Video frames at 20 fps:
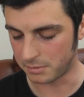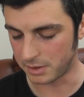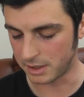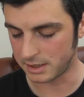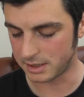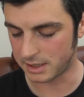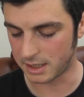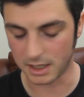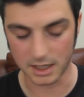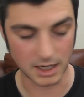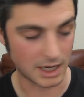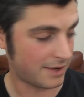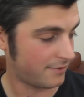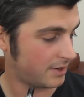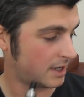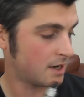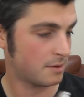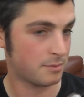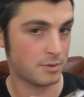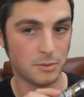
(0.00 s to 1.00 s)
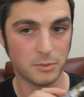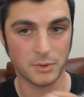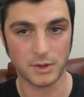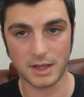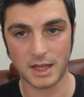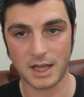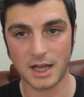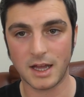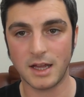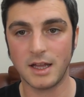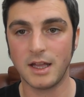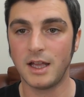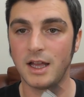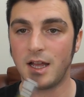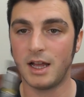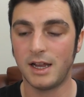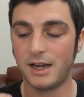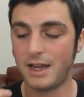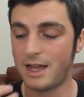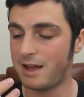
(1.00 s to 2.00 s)
But I haven't had a problem with that,
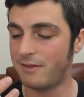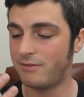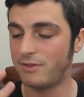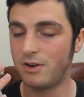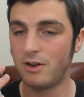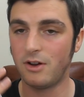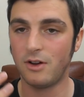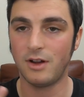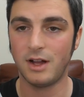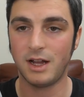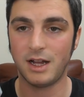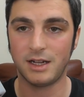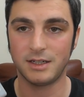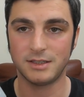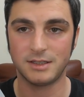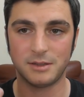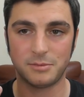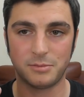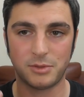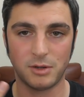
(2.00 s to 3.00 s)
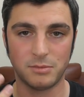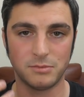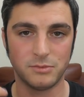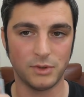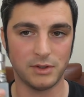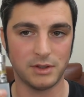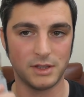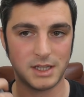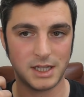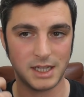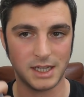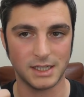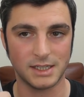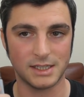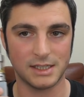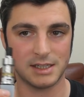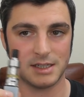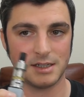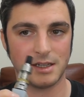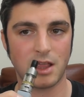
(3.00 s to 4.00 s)
and I have not had a problem with
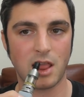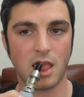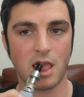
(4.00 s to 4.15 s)
this.